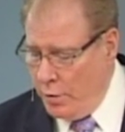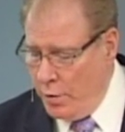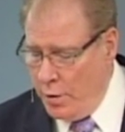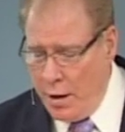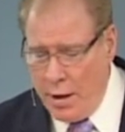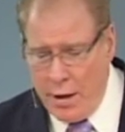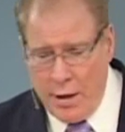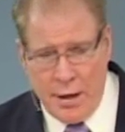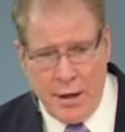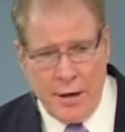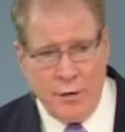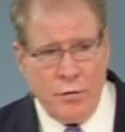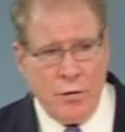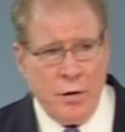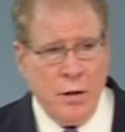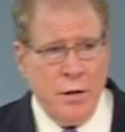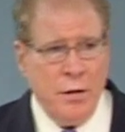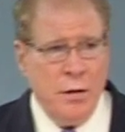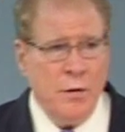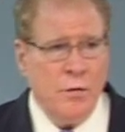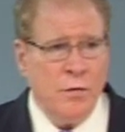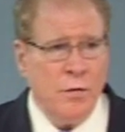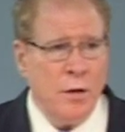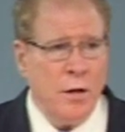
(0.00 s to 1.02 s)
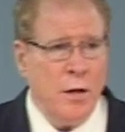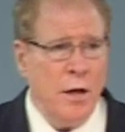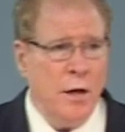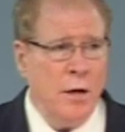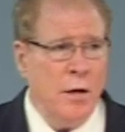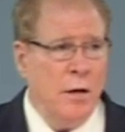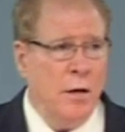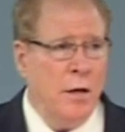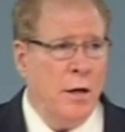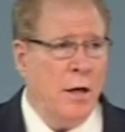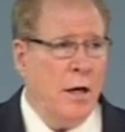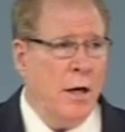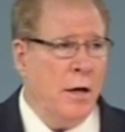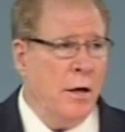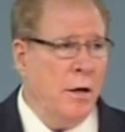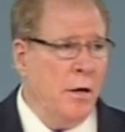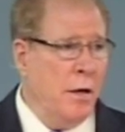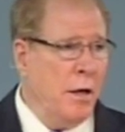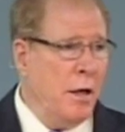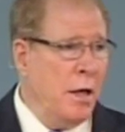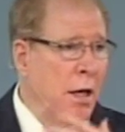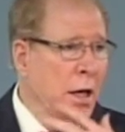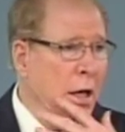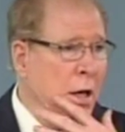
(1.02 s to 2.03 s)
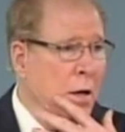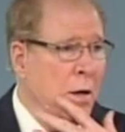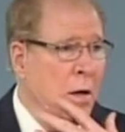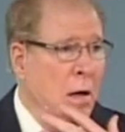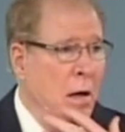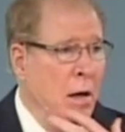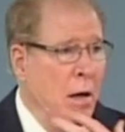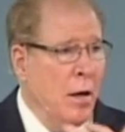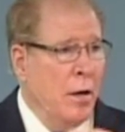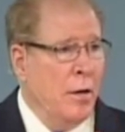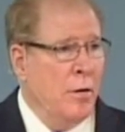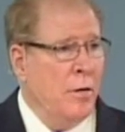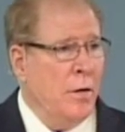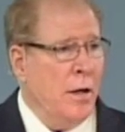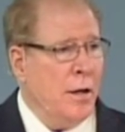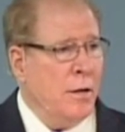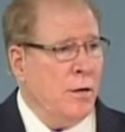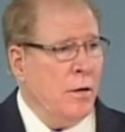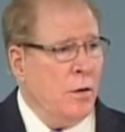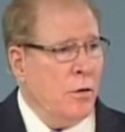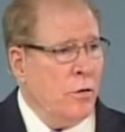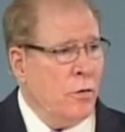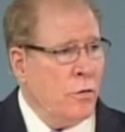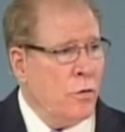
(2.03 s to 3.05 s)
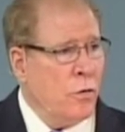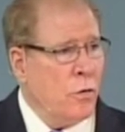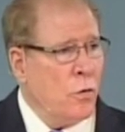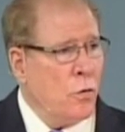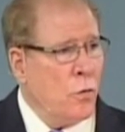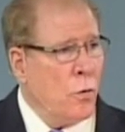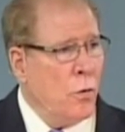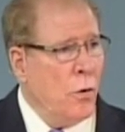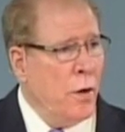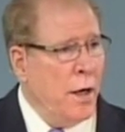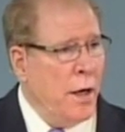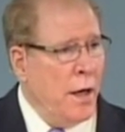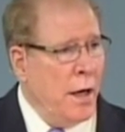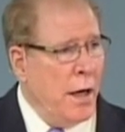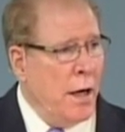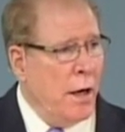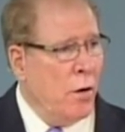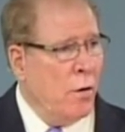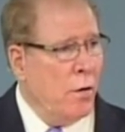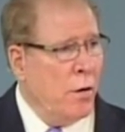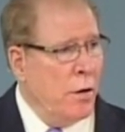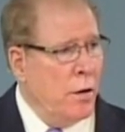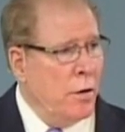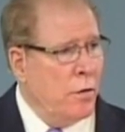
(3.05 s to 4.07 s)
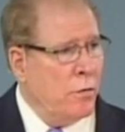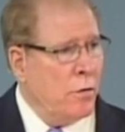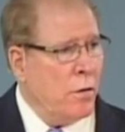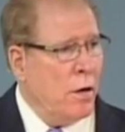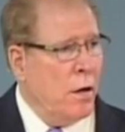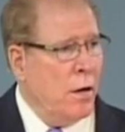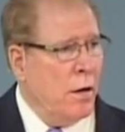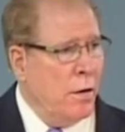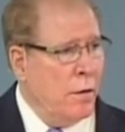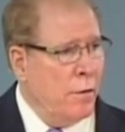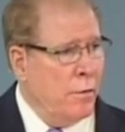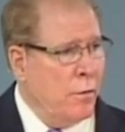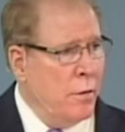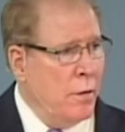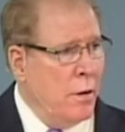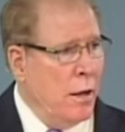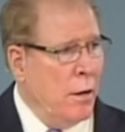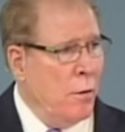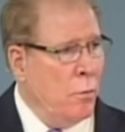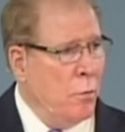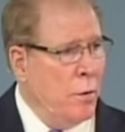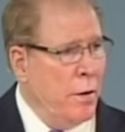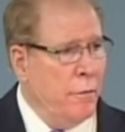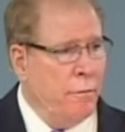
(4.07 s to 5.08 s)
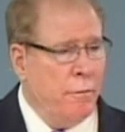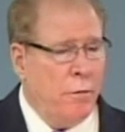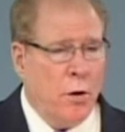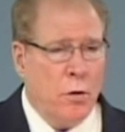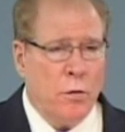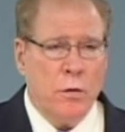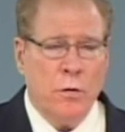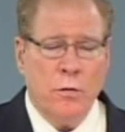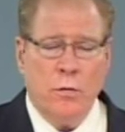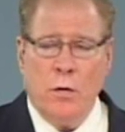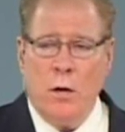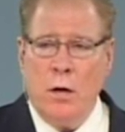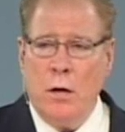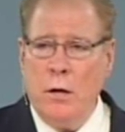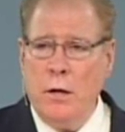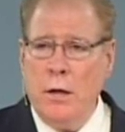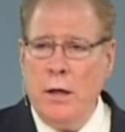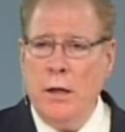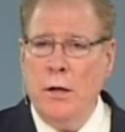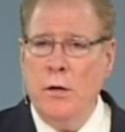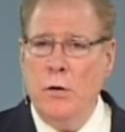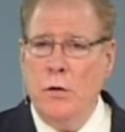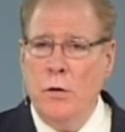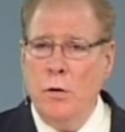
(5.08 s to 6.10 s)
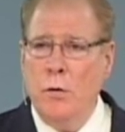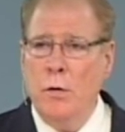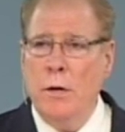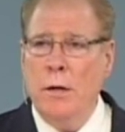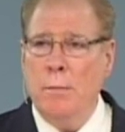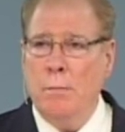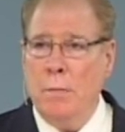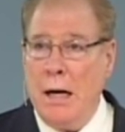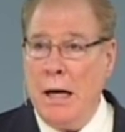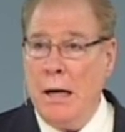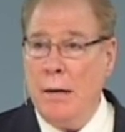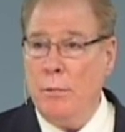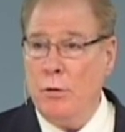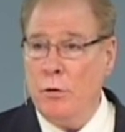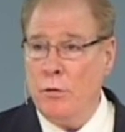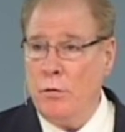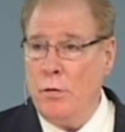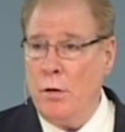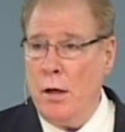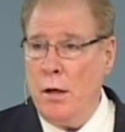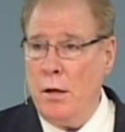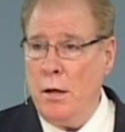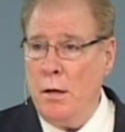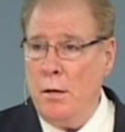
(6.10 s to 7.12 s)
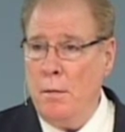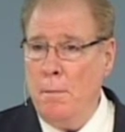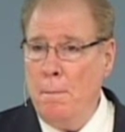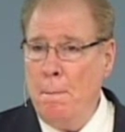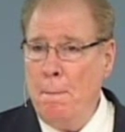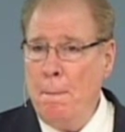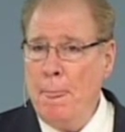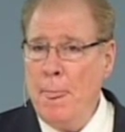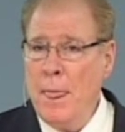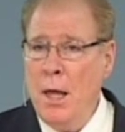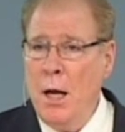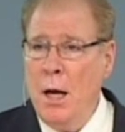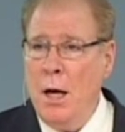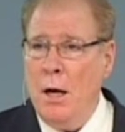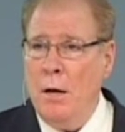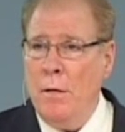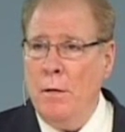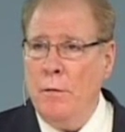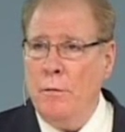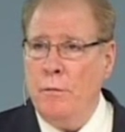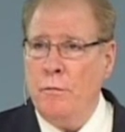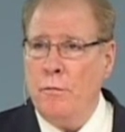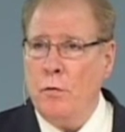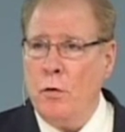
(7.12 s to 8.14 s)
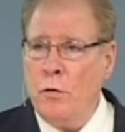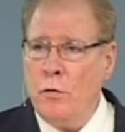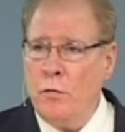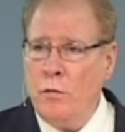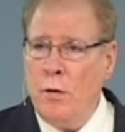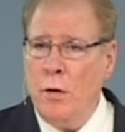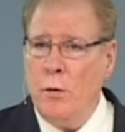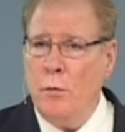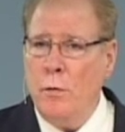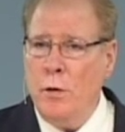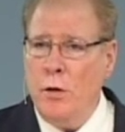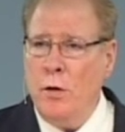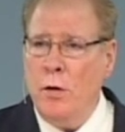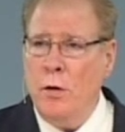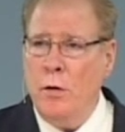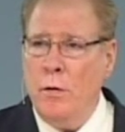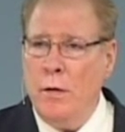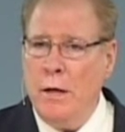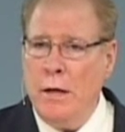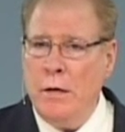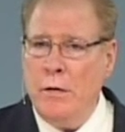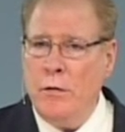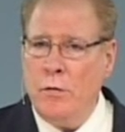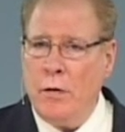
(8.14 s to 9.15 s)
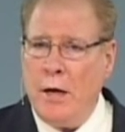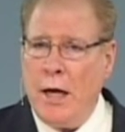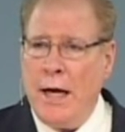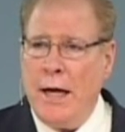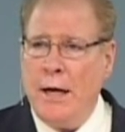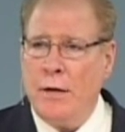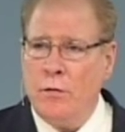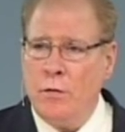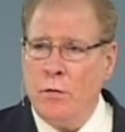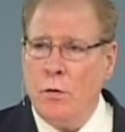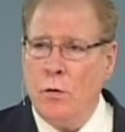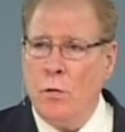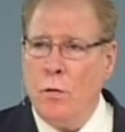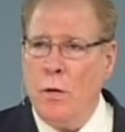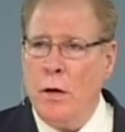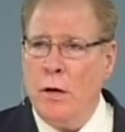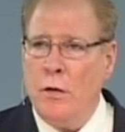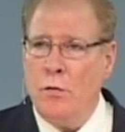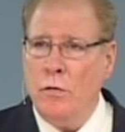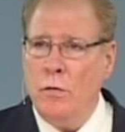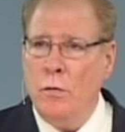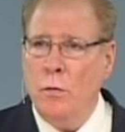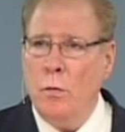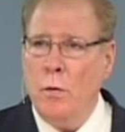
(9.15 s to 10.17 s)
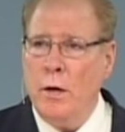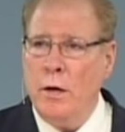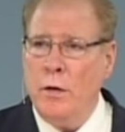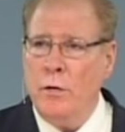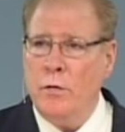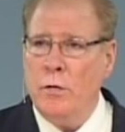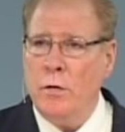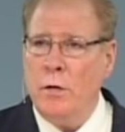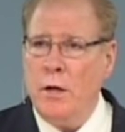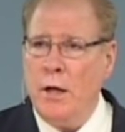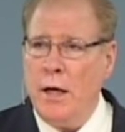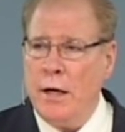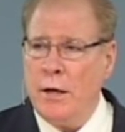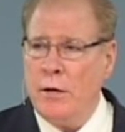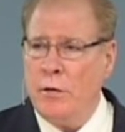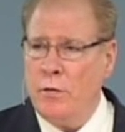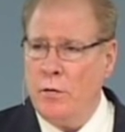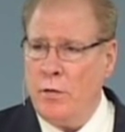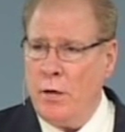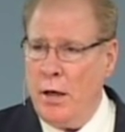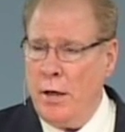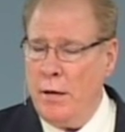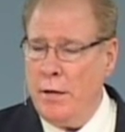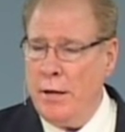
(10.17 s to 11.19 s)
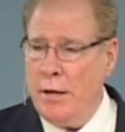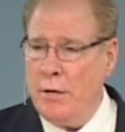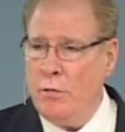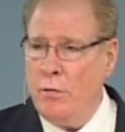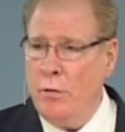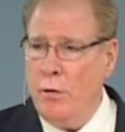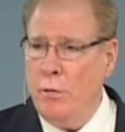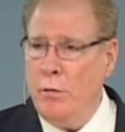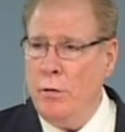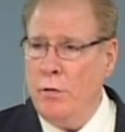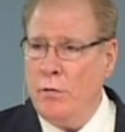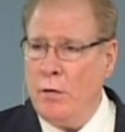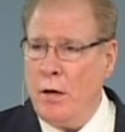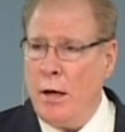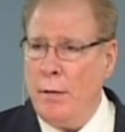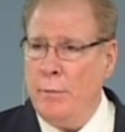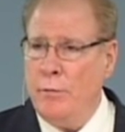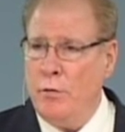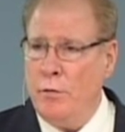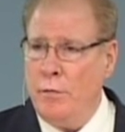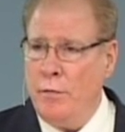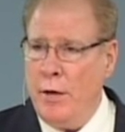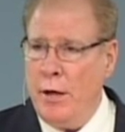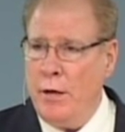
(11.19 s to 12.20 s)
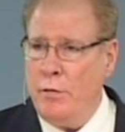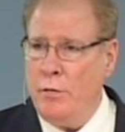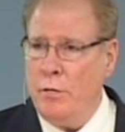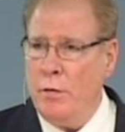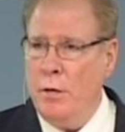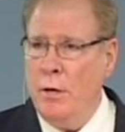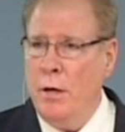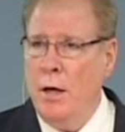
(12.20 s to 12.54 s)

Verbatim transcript: And I say this again and again and again, that there's three areas uh, that we focus on in doing Bible study. First thing we do is ask the question, what does the text say? That's known as observation.